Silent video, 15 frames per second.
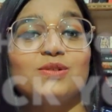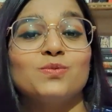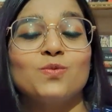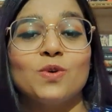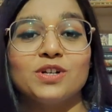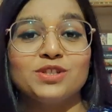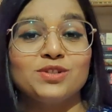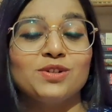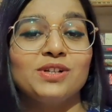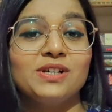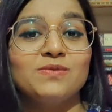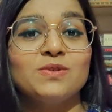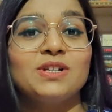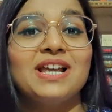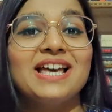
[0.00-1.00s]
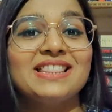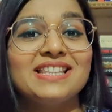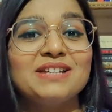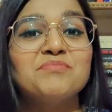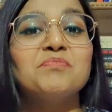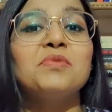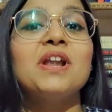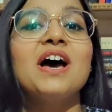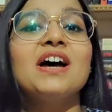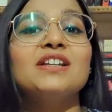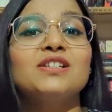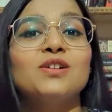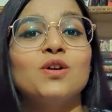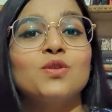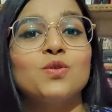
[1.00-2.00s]
what is your level, and then plan
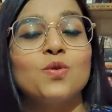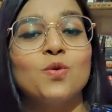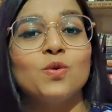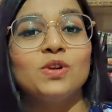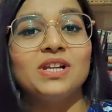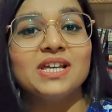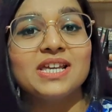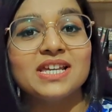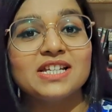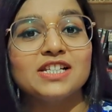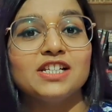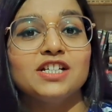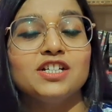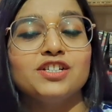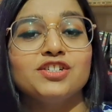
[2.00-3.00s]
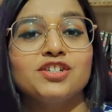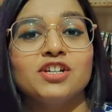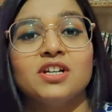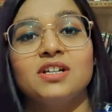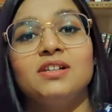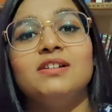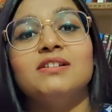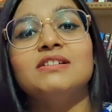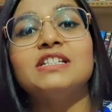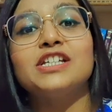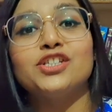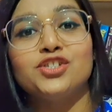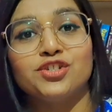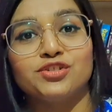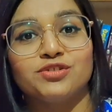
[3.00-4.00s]
your whole English
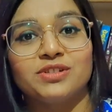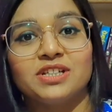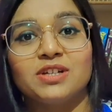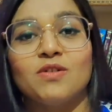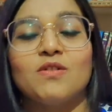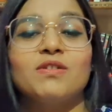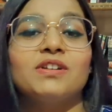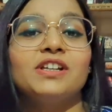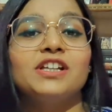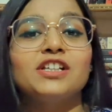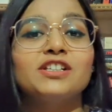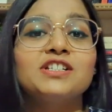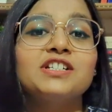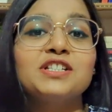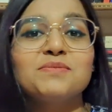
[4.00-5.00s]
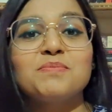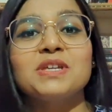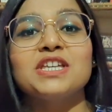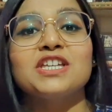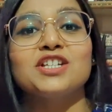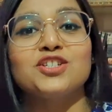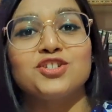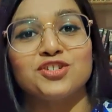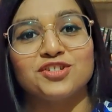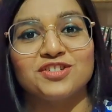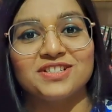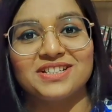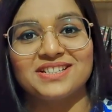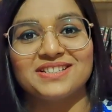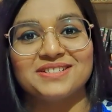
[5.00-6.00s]
learning journey or English speaking
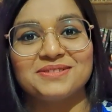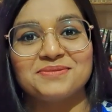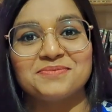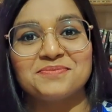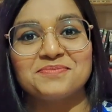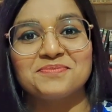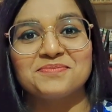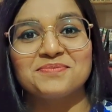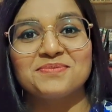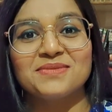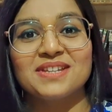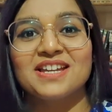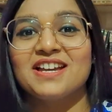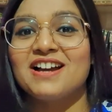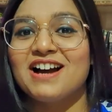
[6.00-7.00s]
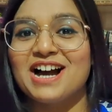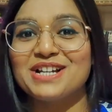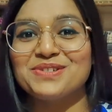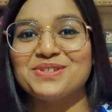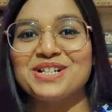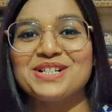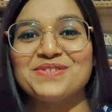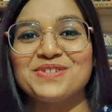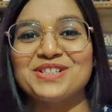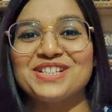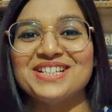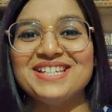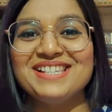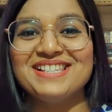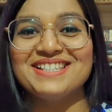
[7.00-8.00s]
journey. Are you ready for
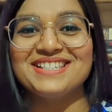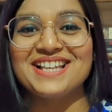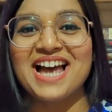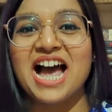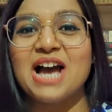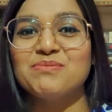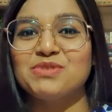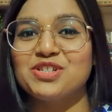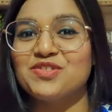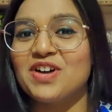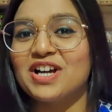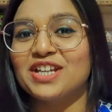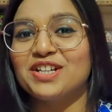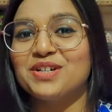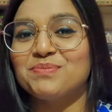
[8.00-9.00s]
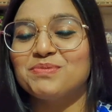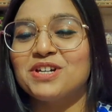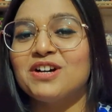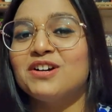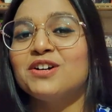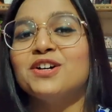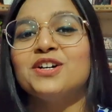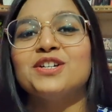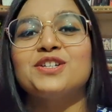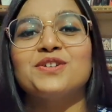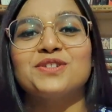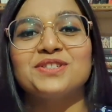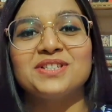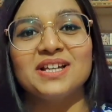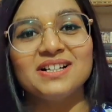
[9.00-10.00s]
this? I'm Shivangi Gupta, your
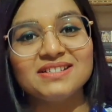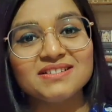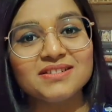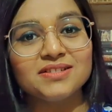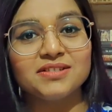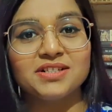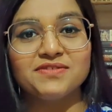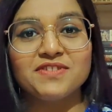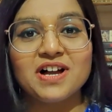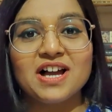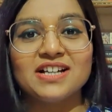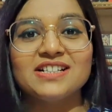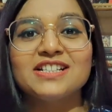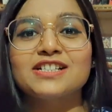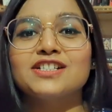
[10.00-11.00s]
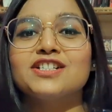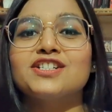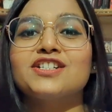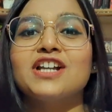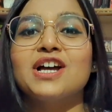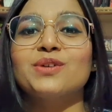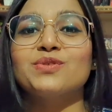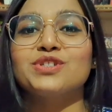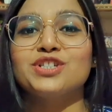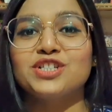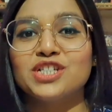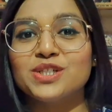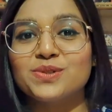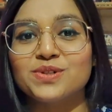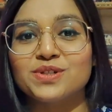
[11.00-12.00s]
CELTA certified English language
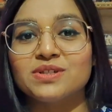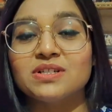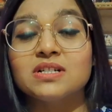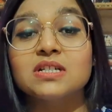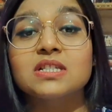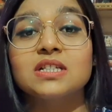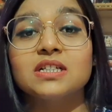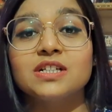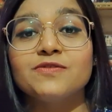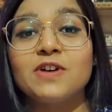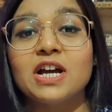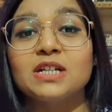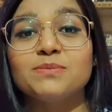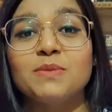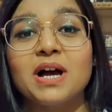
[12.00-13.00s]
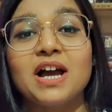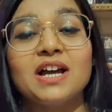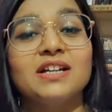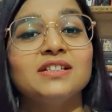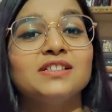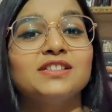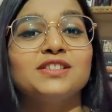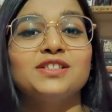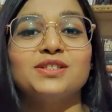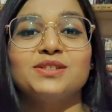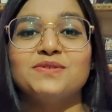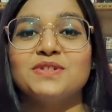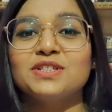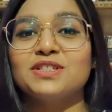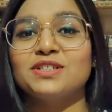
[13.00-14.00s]
tutor, certified by the
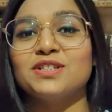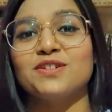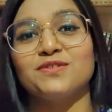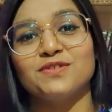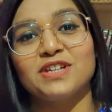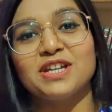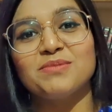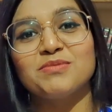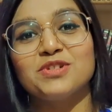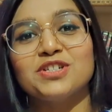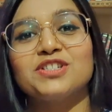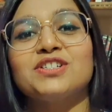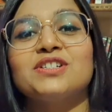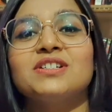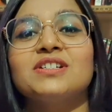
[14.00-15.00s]
University of Cambridge,